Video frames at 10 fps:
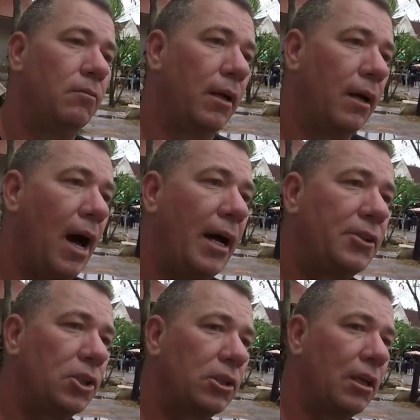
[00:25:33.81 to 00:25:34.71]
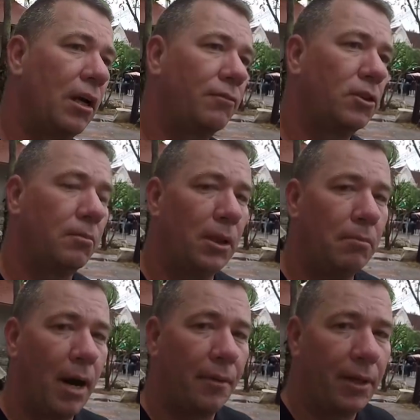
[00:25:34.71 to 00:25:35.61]
but I just love to be
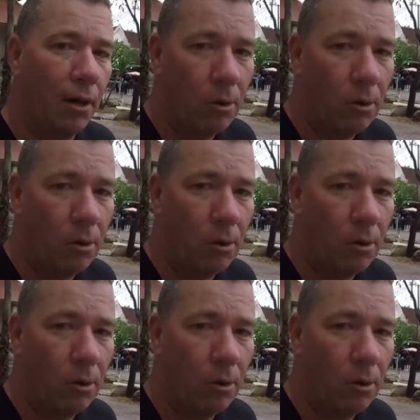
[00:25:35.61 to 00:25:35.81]
by the